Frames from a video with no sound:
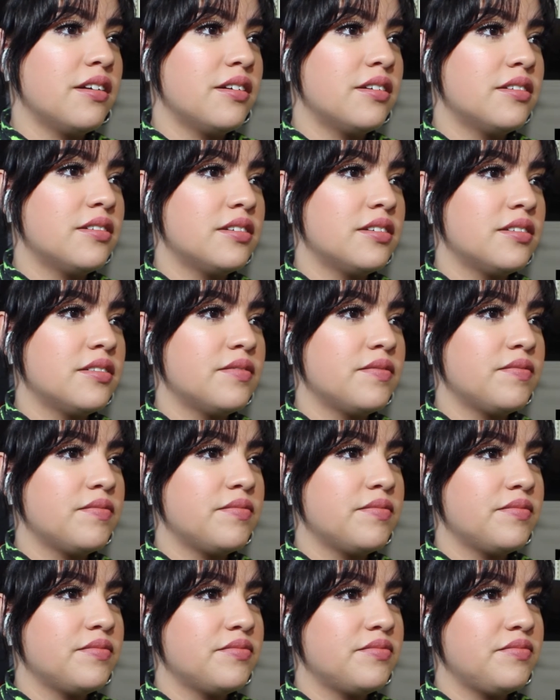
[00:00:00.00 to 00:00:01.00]

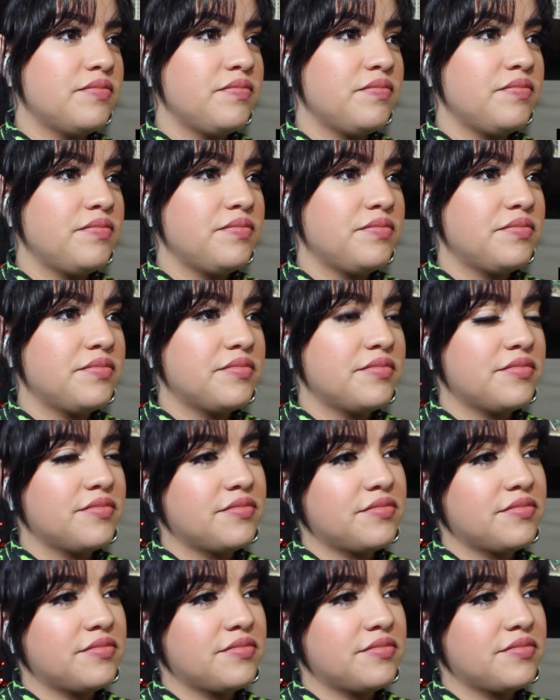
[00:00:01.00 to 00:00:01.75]
No one is speaking in this clip.